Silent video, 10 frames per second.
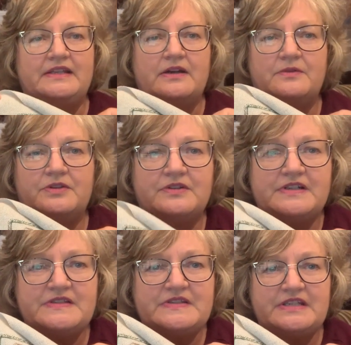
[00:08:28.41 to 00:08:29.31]
Now you're going
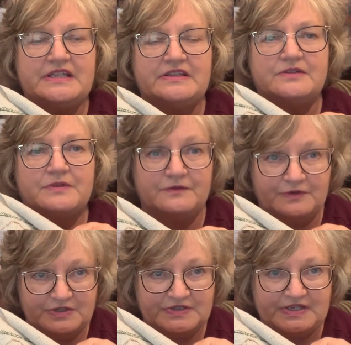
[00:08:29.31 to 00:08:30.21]
to see the
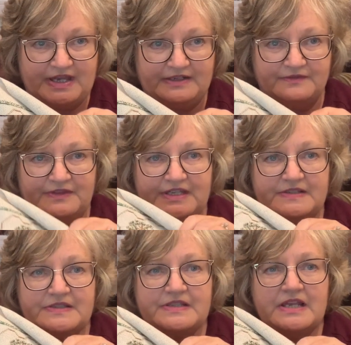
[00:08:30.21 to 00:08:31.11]
reverse side of
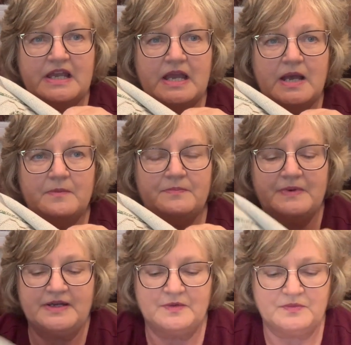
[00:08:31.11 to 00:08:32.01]
this,
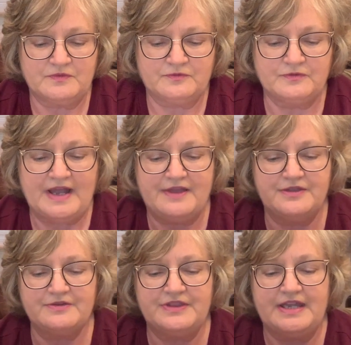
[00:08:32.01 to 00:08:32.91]
but
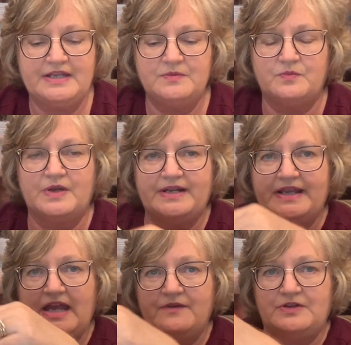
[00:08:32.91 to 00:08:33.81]
rather than when I
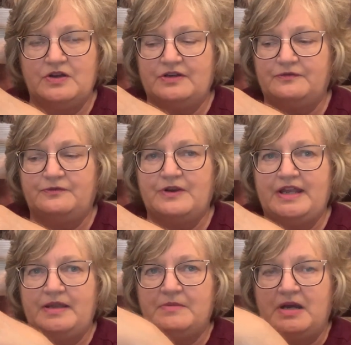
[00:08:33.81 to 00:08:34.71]
have it on a
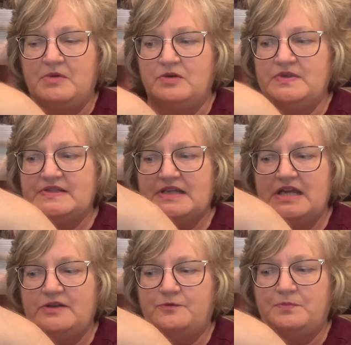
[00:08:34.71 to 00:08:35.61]
frame, I'm always
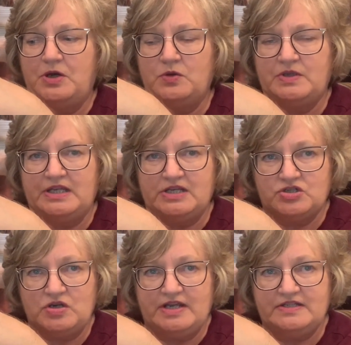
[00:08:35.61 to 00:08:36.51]
kind of poking,
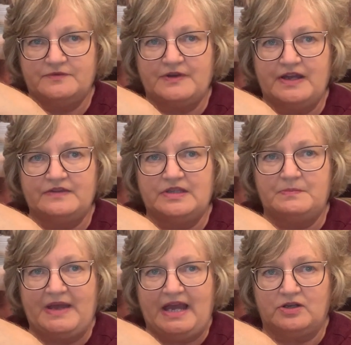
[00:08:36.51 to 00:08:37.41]
trying to find the
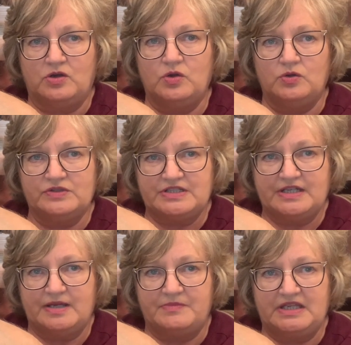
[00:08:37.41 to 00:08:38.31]
back hole to
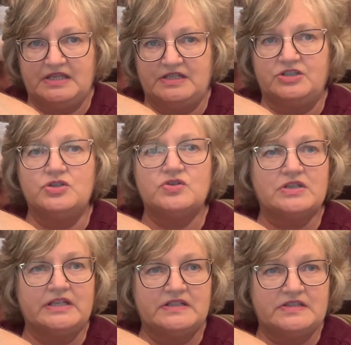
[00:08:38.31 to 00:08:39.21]
come in, and
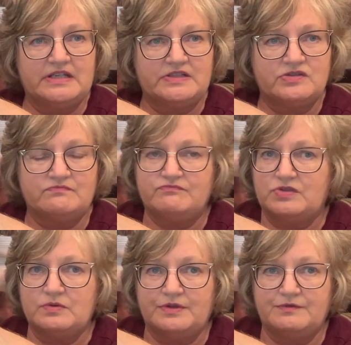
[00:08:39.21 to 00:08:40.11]
usually it takes
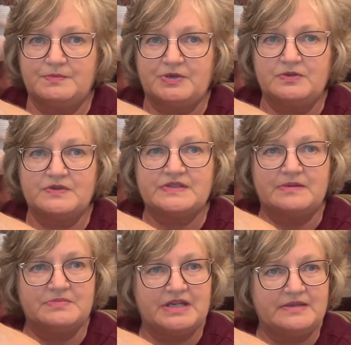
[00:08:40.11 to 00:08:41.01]
2 or 3 pokes.
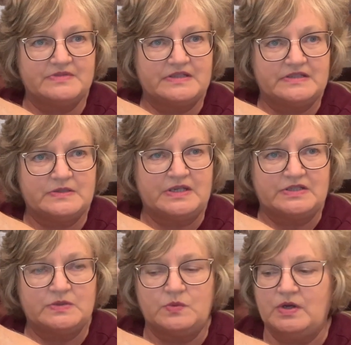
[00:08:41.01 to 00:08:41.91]
Sometimes
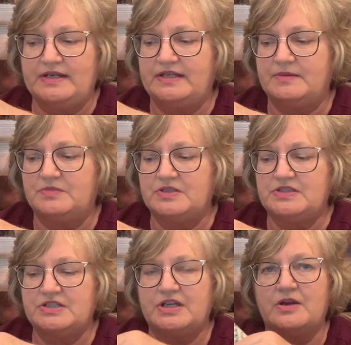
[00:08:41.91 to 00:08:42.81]
it's one and I'm good
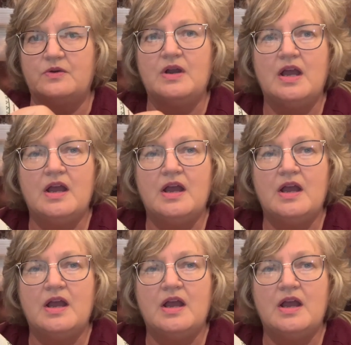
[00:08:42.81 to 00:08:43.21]
to go.